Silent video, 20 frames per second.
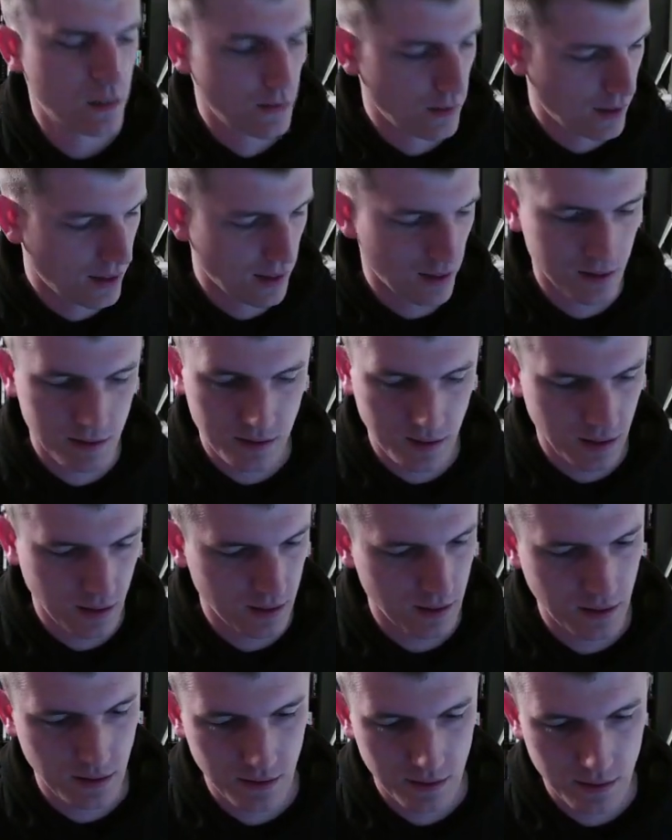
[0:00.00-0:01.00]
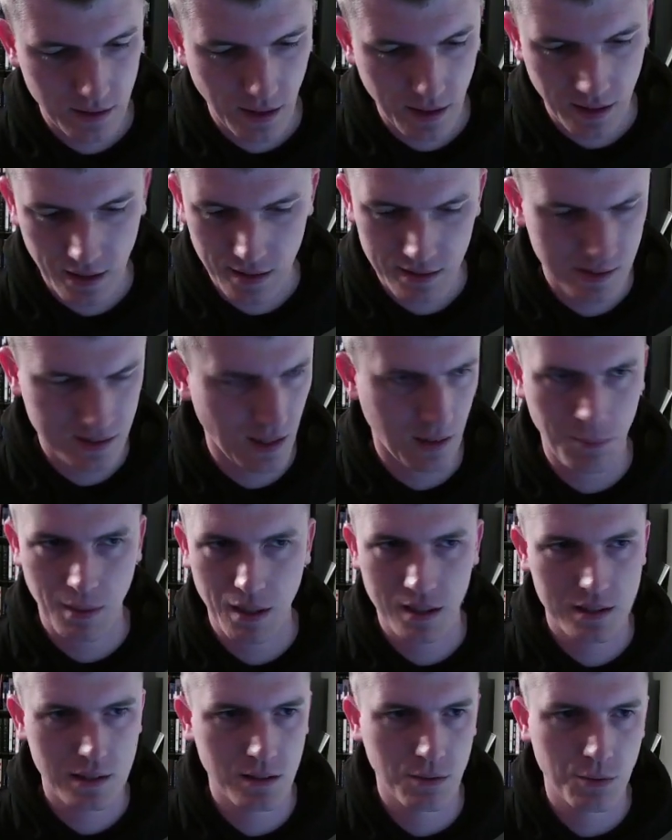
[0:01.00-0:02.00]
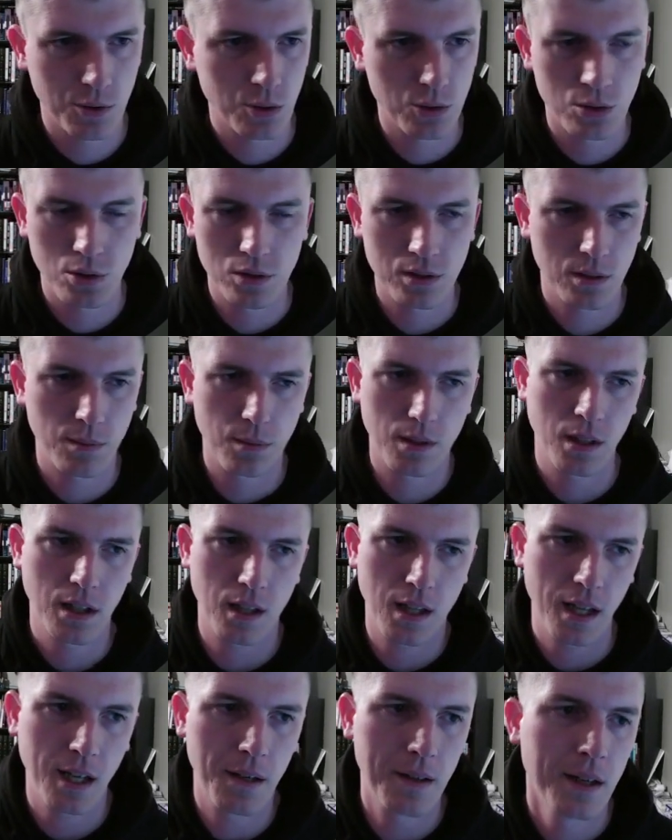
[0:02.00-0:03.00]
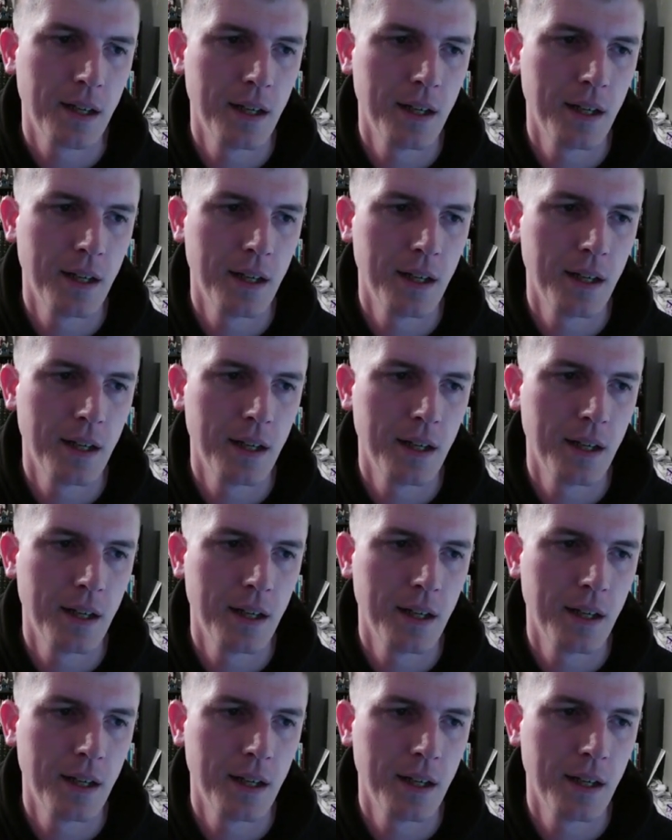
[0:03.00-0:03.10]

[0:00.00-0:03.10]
I think it's 10 minutes in the future or something like that.